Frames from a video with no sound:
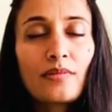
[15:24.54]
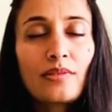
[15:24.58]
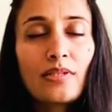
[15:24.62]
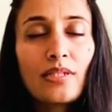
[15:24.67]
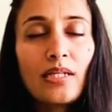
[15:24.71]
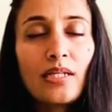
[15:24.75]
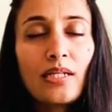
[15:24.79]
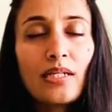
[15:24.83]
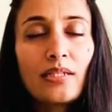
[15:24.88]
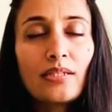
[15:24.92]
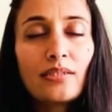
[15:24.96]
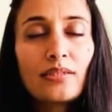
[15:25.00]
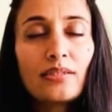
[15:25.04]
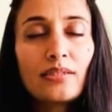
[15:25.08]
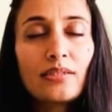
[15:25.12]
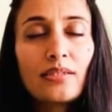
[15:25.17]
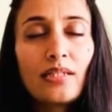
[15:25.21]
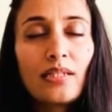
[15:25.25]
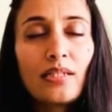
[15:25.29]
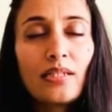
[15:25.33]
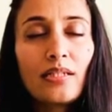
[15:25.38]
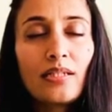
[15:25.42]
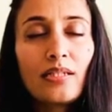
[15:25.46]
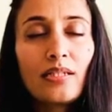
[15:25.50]

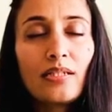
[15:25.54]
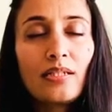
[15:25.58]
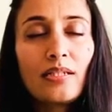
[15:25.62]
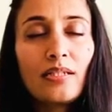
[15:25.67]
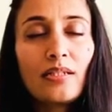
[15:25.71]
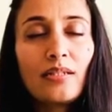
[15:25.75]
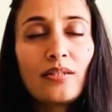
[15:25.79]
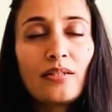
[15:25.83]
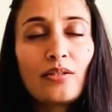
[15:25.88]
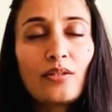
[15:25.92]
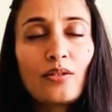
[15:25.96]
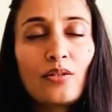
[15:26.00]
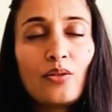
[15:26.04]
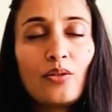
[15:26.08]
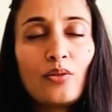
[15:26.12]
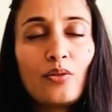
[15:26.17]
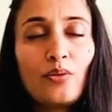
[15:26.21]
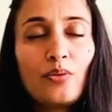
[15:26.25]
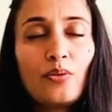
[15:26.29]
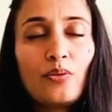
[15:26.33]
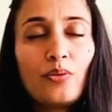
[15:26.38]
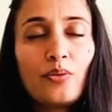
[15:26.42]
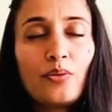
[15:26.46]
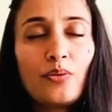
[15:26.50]
Exhale, let it
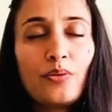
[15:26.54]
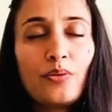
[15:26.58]
go.